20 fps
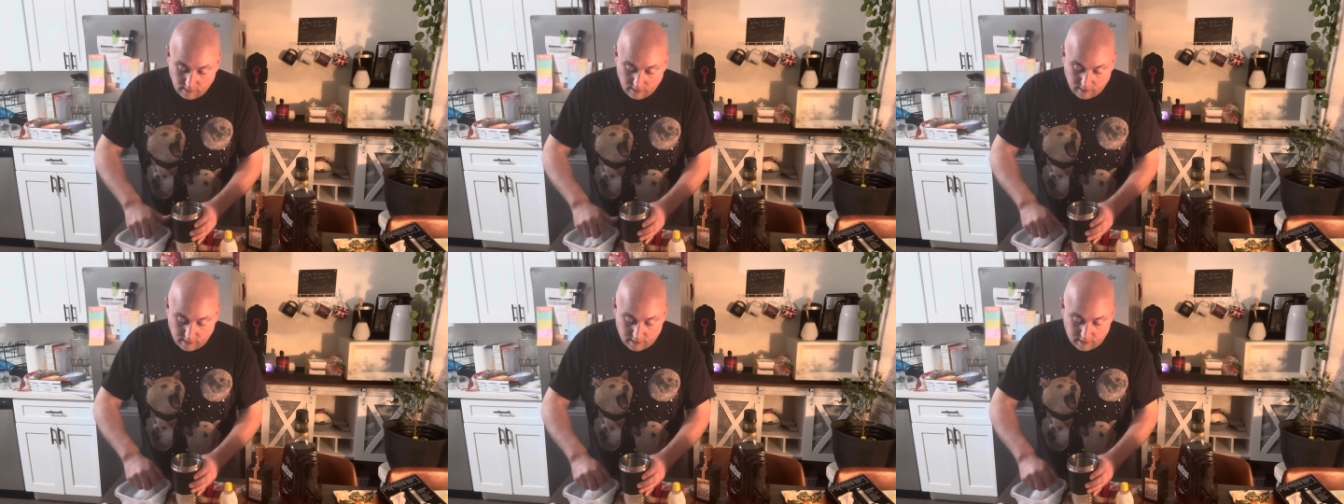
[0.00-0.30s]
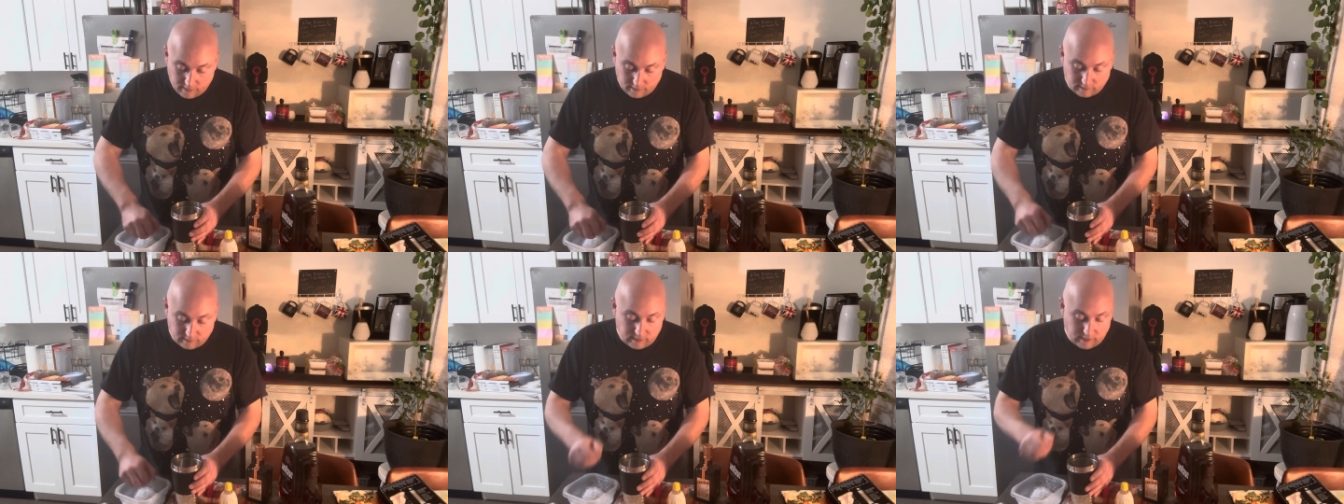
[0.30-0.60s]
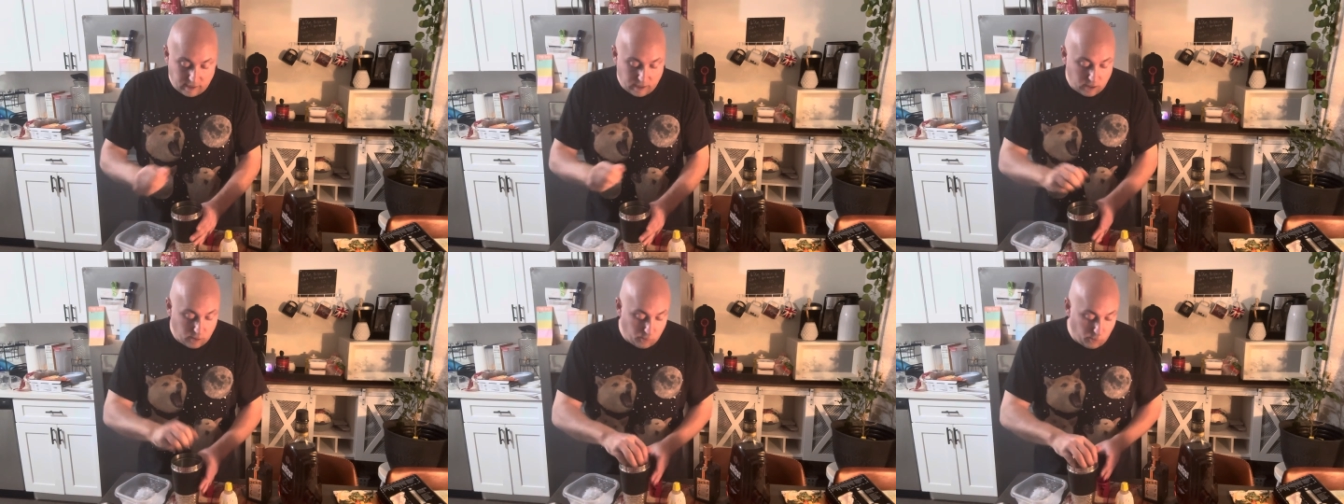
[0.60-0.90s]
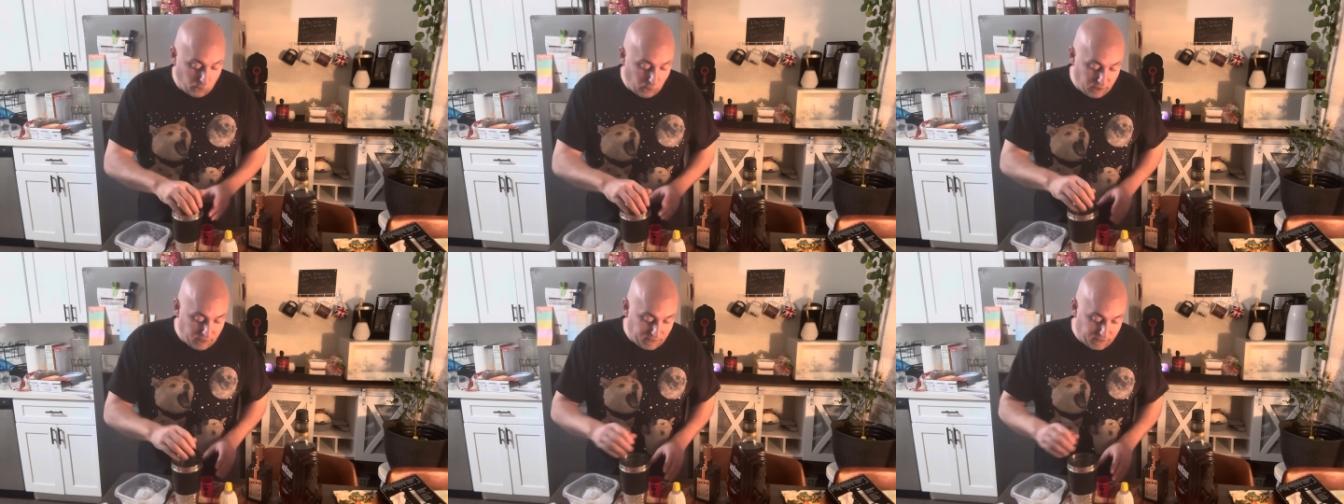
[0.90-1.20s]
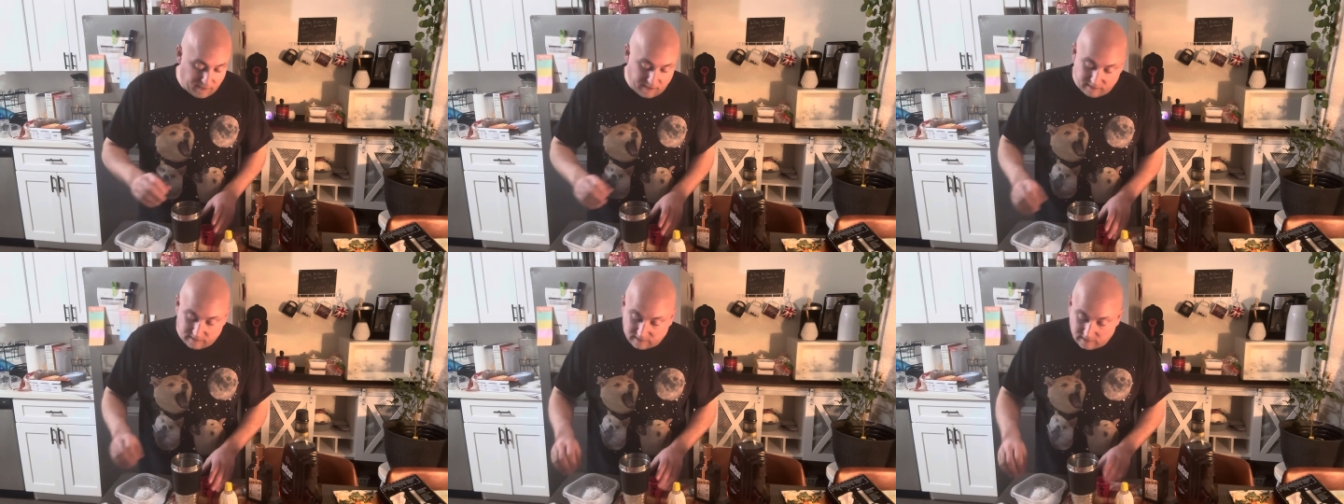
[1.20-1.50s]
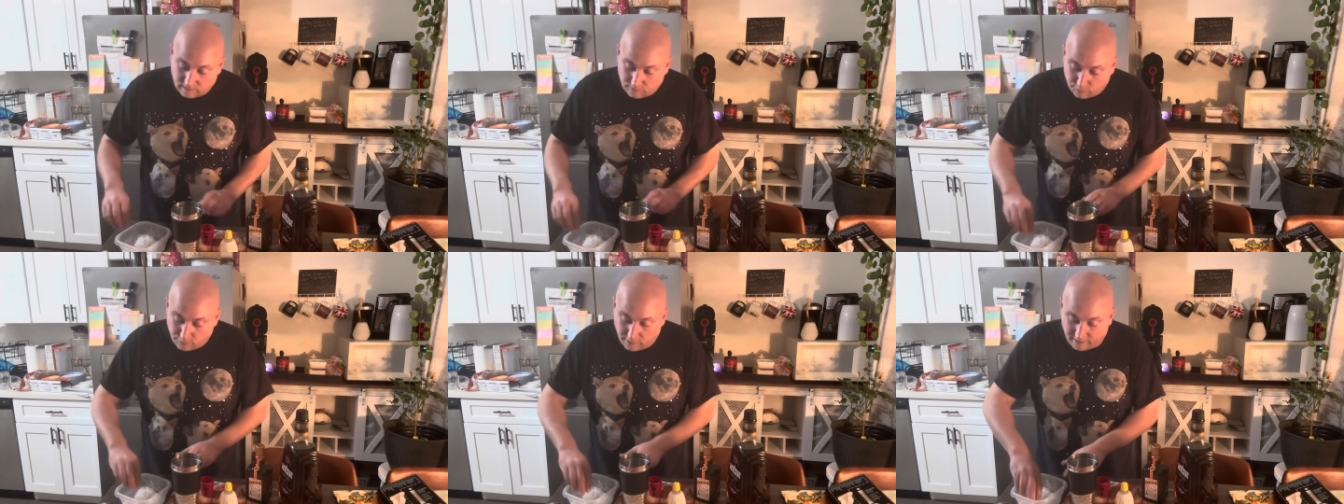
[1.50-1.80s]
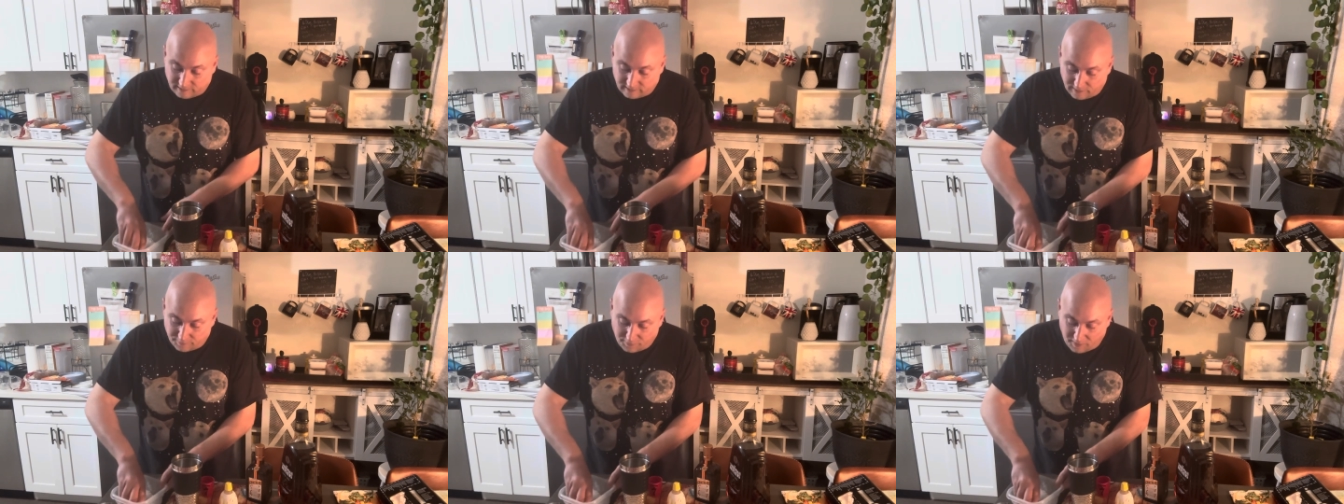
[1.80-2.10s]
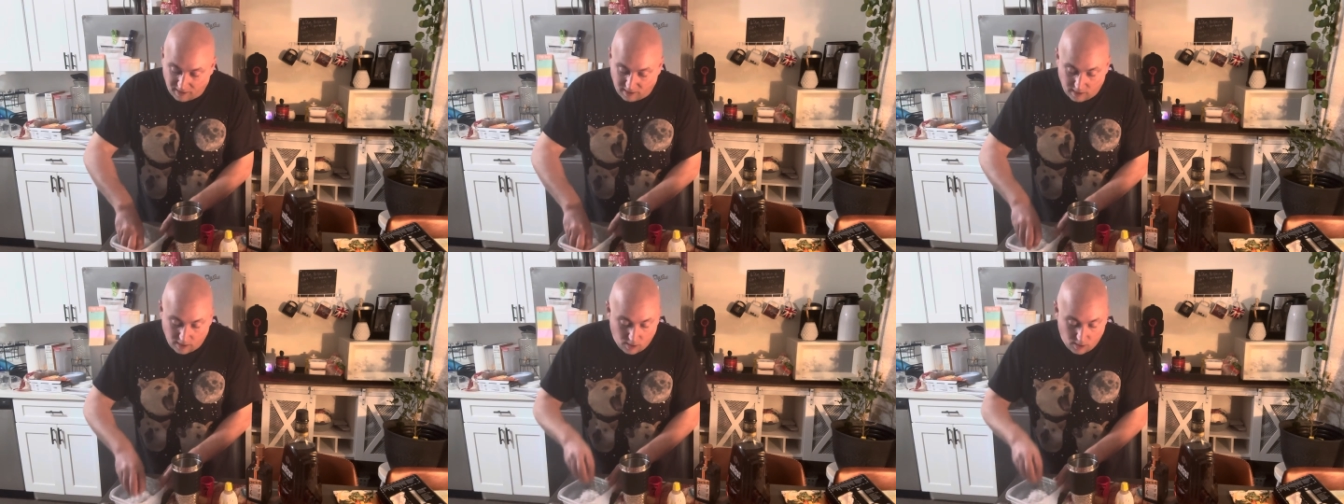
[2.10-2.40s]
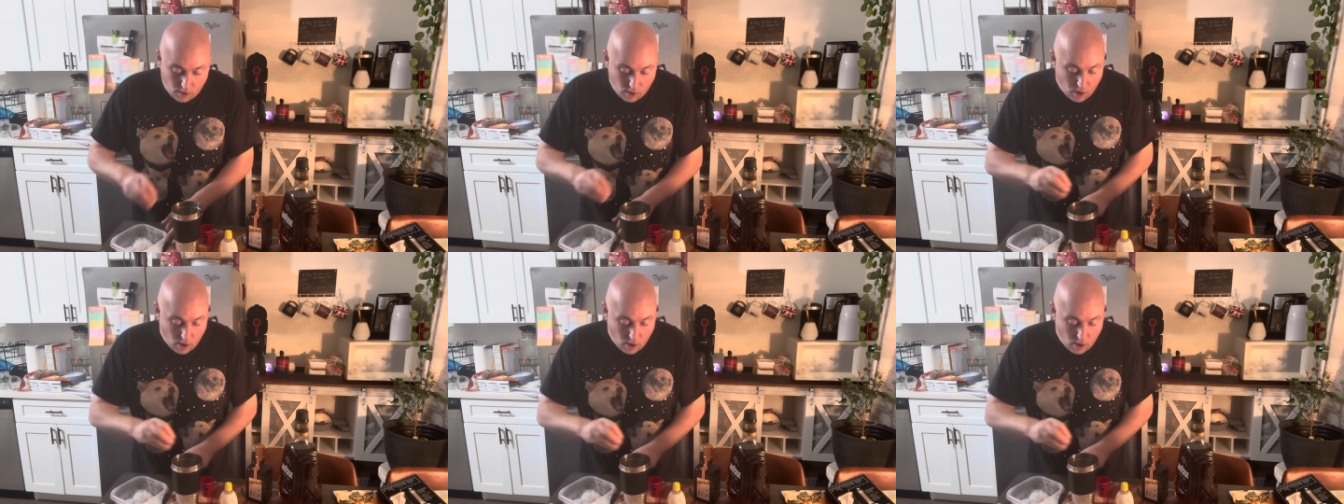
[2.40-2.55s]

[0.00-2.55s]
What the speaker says: And with this recipe,